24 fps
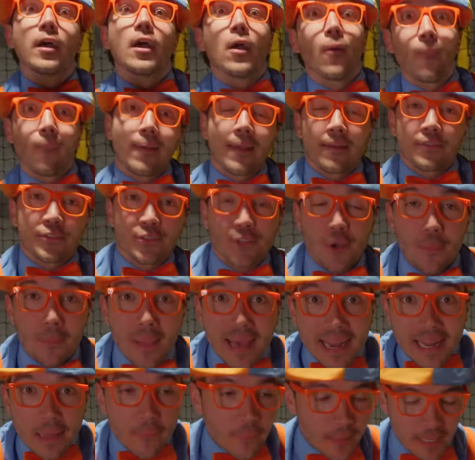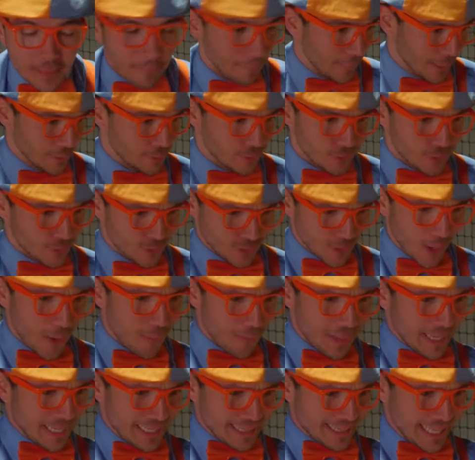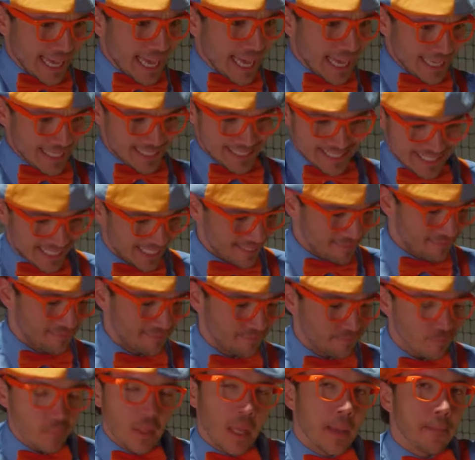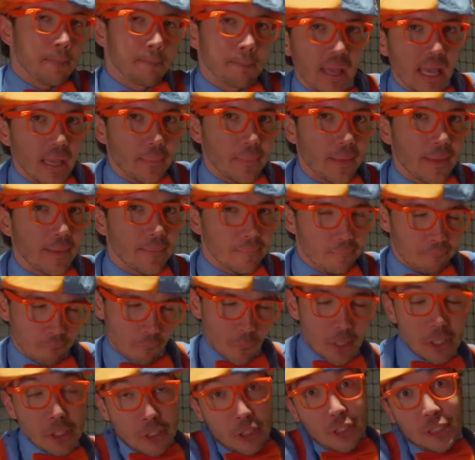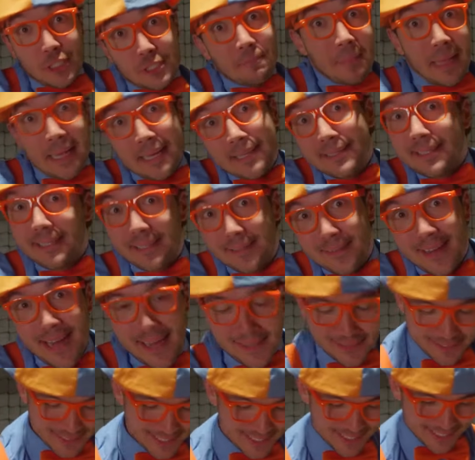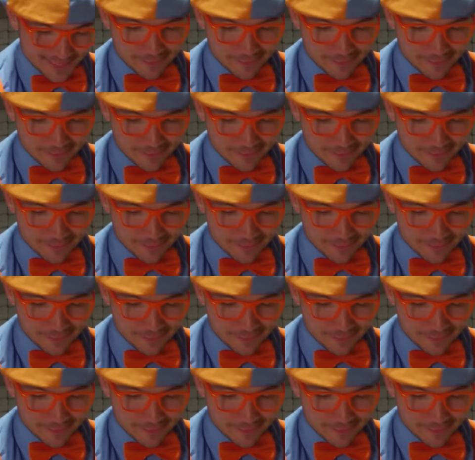we have so many, we can build so many things. Maybe we should just make a little house.